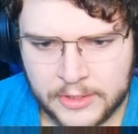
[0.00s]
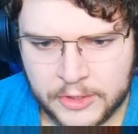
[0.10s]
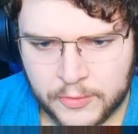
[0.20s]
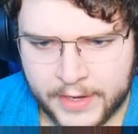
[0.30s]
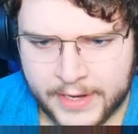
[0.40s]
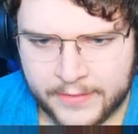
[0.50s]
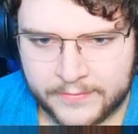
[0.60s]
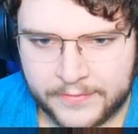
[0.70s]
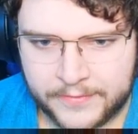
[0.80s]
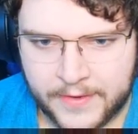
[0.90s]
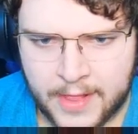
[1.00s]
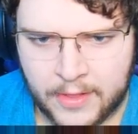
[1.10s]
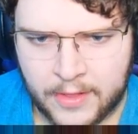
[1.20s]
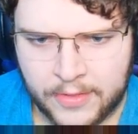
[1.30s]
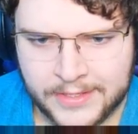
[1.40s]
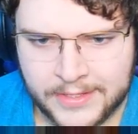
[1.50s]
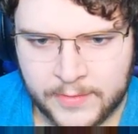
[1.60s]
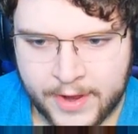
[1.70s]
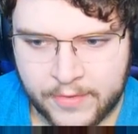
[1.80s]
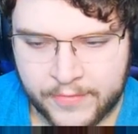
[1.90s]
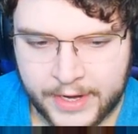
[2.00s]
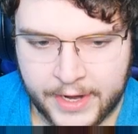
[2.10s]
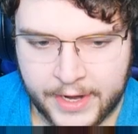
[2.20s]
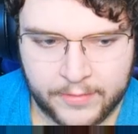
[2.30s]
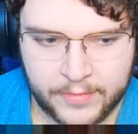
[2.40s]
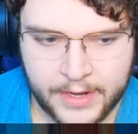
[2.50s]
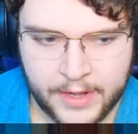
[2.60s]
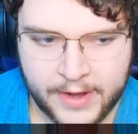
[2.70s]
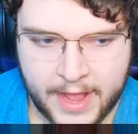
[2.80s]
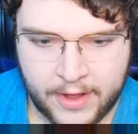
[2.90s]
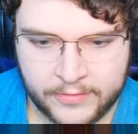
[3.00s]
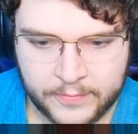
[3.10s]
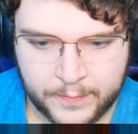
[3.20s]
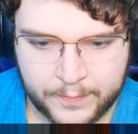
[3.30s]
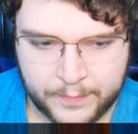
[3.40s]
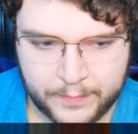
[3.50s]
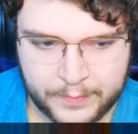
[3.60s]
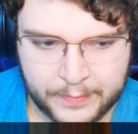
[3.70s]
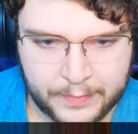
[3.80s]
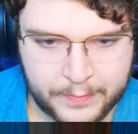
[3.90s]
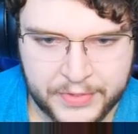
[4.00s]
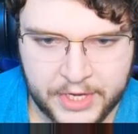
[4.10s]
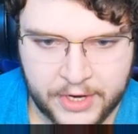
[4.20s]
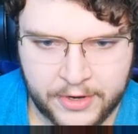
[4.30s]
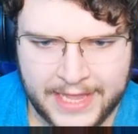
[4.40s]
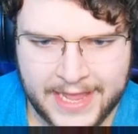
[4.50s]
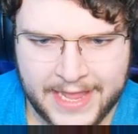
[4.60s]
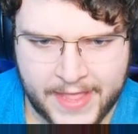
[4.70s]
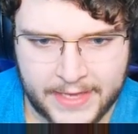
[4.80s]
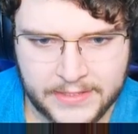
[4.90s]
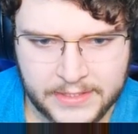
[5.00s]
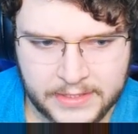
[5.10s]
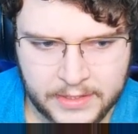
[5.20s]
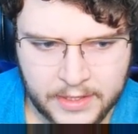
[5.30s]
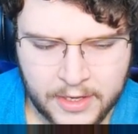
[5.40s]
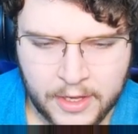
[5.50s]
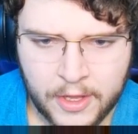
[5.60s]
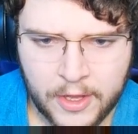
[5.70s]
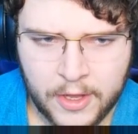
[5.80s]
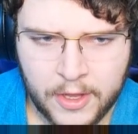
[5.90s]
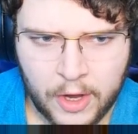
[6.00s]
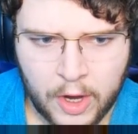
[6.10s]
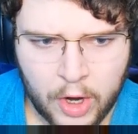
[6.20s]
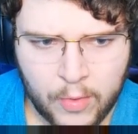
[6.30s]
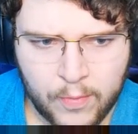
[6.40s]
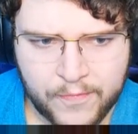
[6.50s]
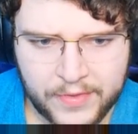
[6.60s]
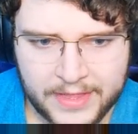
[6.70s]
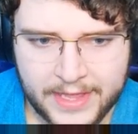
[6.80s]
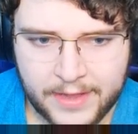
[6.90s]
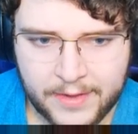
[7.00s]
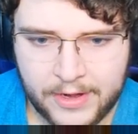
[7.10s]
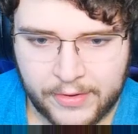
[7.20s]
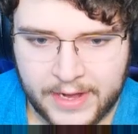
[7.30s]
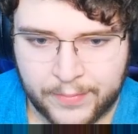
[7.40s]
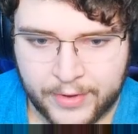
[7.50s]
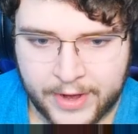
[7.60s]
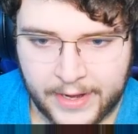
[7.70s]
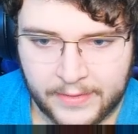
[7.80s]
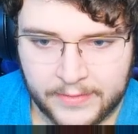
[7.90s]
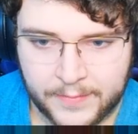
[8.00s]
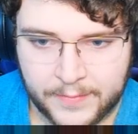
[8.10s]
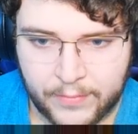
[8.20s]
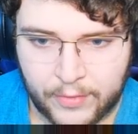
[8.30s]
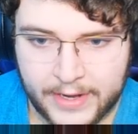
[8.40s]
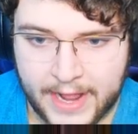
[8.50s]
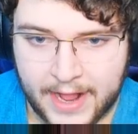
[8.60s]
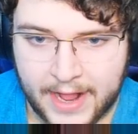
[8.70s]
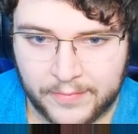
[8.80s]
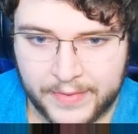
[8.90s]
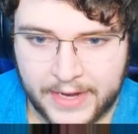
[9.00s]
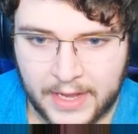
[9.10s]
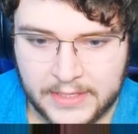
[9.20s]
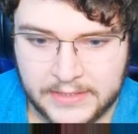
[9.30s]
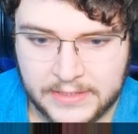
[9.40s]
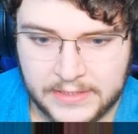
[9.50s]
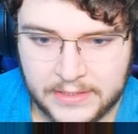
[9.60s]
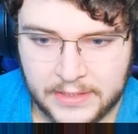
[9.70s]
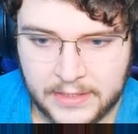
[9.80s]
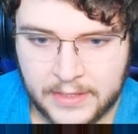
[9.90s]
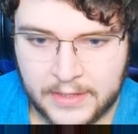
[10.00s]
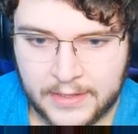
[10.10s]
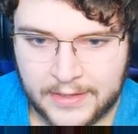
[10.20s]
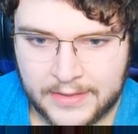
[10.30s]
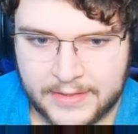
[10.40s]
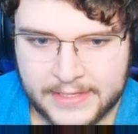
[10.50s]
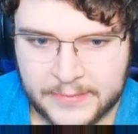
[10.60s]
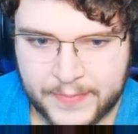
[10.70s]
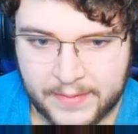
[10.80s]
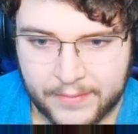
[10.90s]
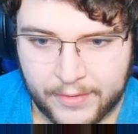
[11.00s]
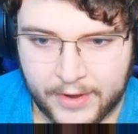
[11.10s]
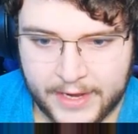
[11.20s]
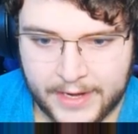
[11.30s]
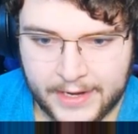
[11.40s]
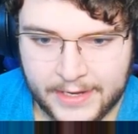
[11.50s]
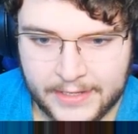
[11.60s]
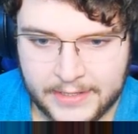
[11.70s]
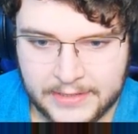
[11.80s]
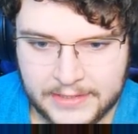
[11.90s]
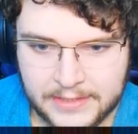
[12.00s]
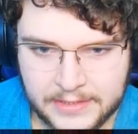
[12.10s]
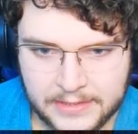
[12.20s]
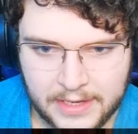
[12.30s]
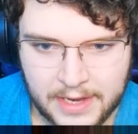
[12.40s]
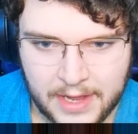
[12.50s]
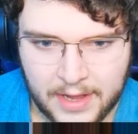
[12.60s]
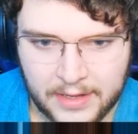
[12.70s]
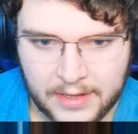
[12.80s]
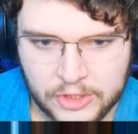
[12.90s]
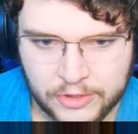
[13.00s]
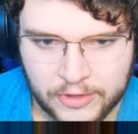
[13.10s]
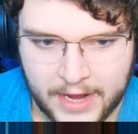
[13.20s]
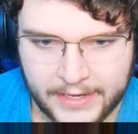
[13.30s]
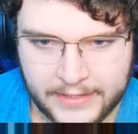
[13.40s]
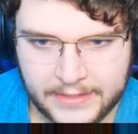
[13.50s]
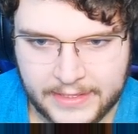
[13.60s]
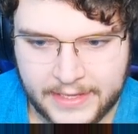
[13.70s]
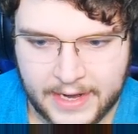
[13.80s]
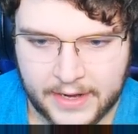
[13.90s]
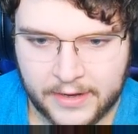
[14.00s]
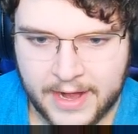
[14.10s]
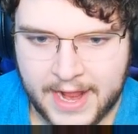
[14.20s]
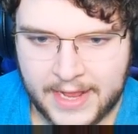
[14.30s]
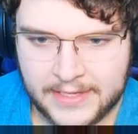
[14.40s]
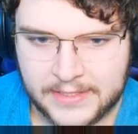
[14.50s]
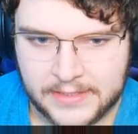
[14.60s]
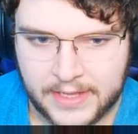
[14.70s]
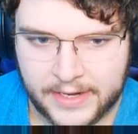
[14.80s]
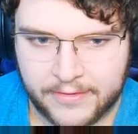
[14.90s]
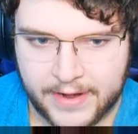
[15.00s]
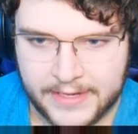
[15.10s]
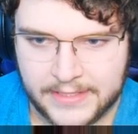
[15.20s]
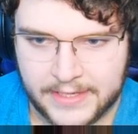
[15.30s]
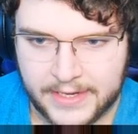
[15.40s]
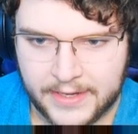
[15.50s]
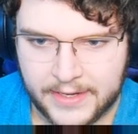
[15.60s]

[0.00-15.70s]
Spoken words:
So we're gonna follow this way over here, and we're gonna go down purely in this. Hopefully we don't need to bring the big boy down, because this big boy is trying to get on our asses like crazy.